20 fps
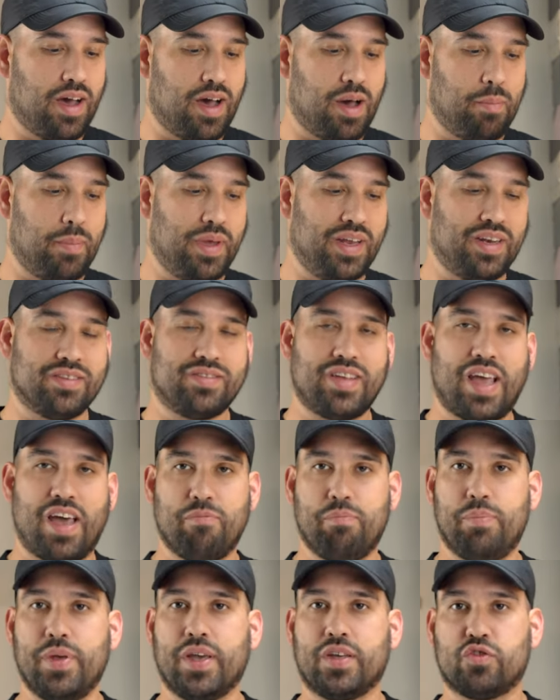Um, it does
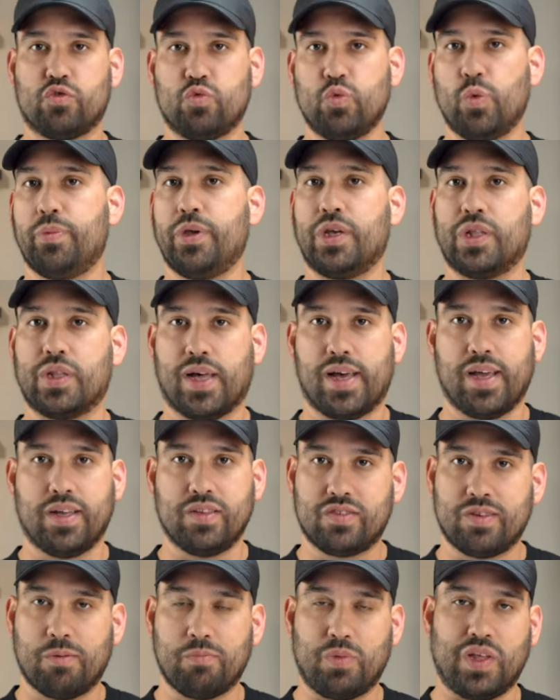have big swooping
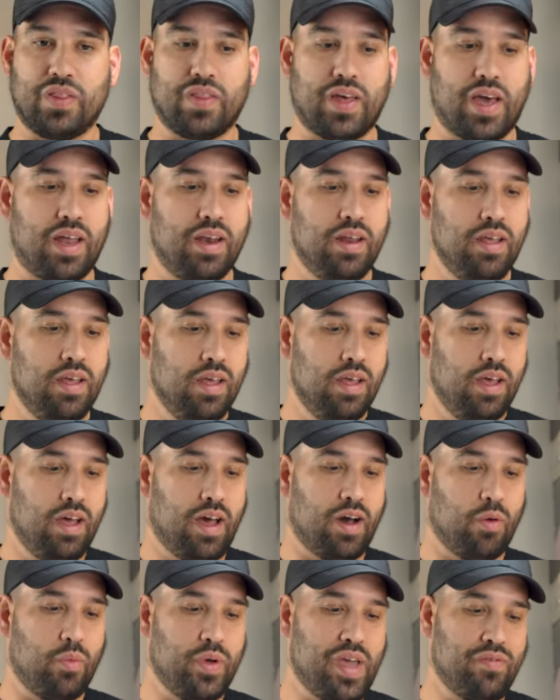lines, something that
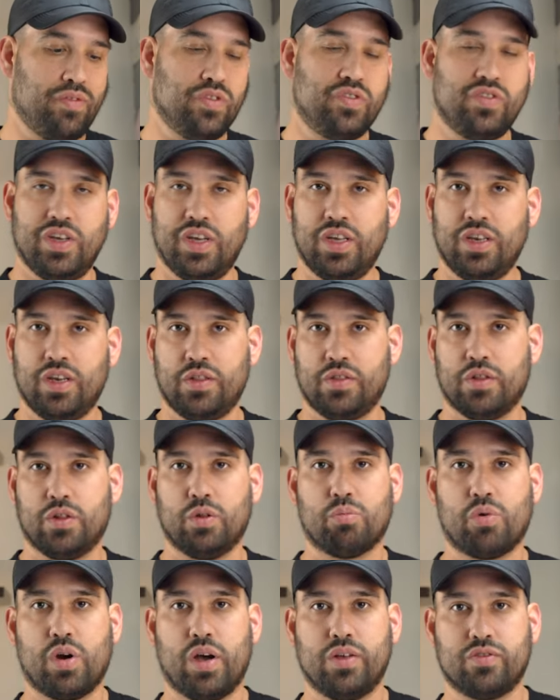uh, we haven't seen in the
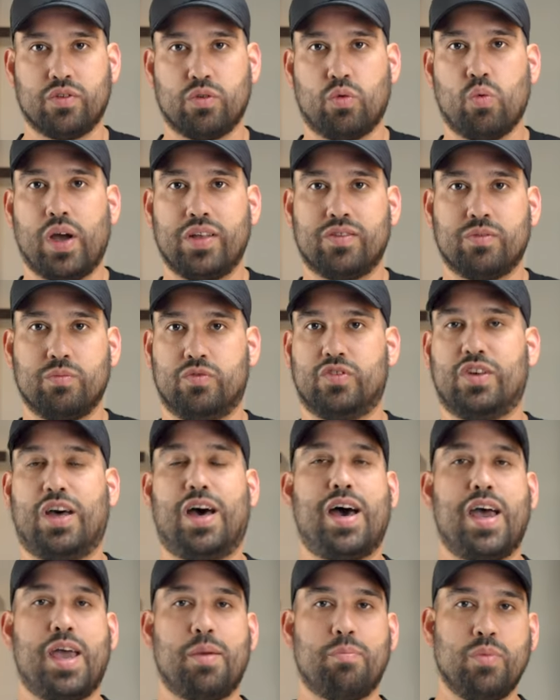LeBrons in quite some
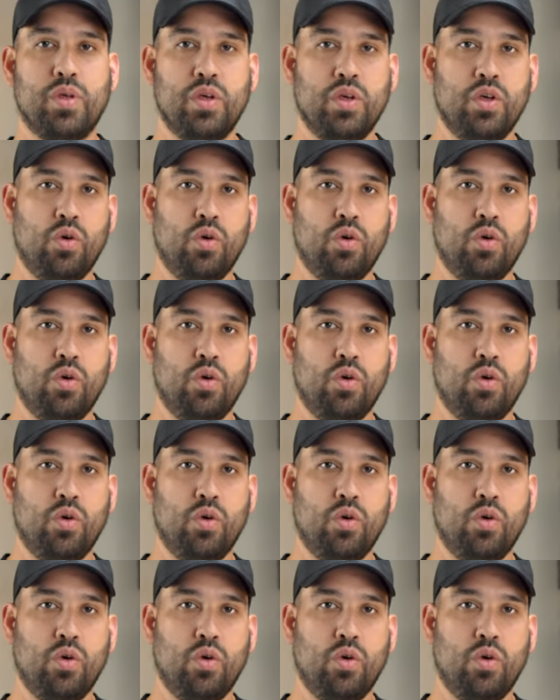time.